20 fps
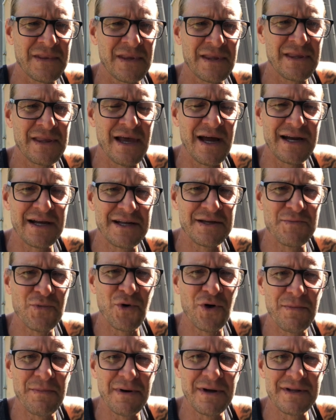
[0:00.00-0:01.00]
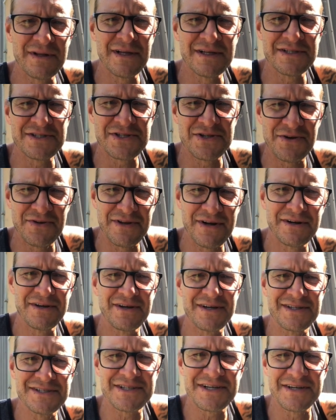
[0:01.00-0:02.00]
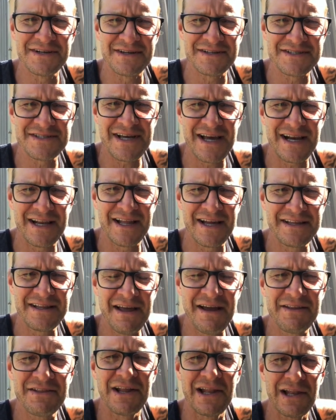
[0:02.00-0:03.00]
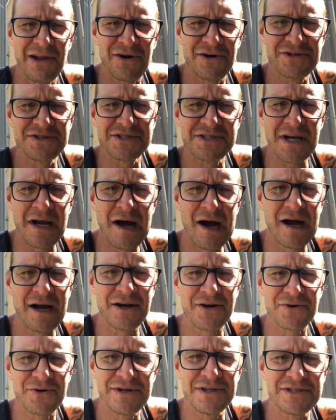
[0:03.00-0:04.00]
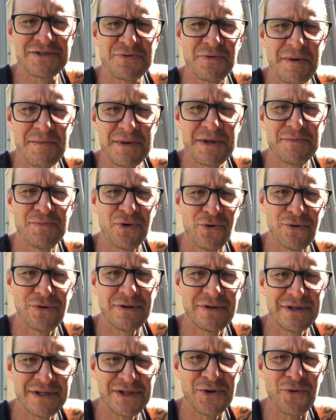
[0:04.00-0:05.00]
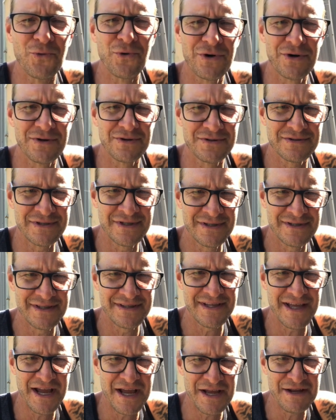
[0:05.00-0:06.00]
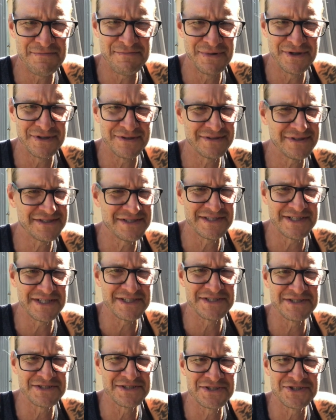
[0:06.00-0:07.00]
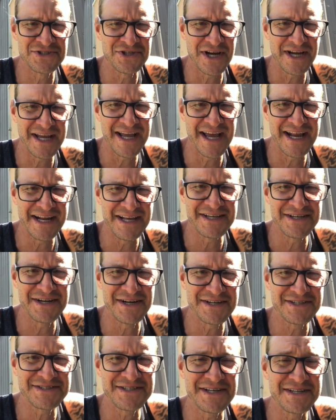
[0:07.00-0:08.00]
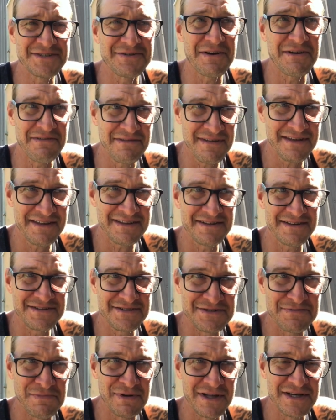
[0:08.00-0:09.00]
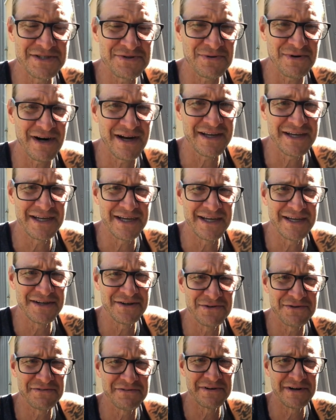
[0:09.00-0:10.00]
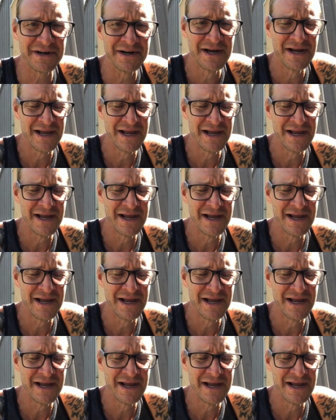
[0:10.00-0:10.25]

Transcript: not anymore, but it's still there. You can see it on satellite. They had the largest concrete swimming pool in the world that they had built. This thing's gigantic. You ought to see it. So I think there's a place where I can get over